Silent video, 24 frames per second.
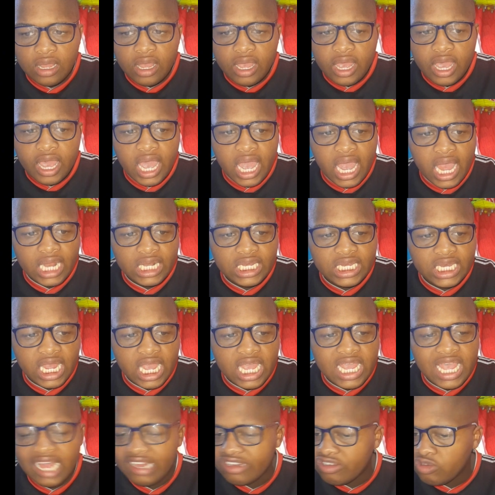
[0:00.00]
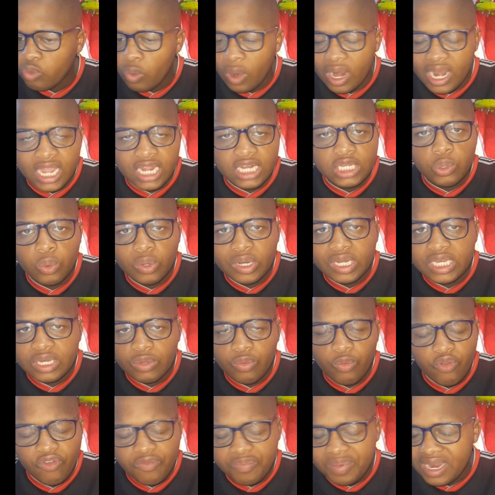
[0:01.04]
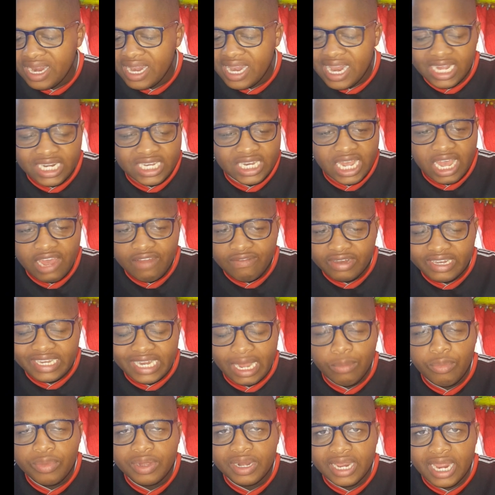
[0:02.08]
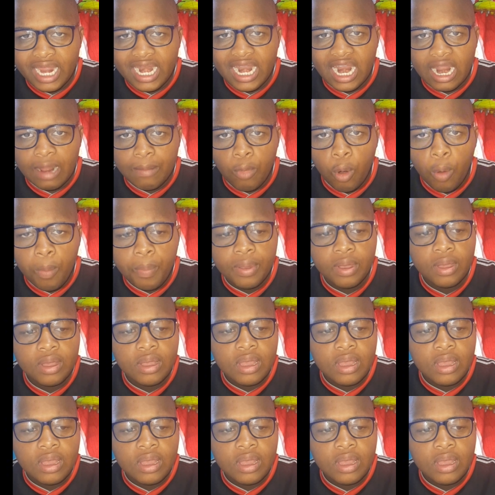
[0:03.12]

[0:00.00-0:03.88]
And yes, we're linked with. We've been linked every time with Rian Hanamup,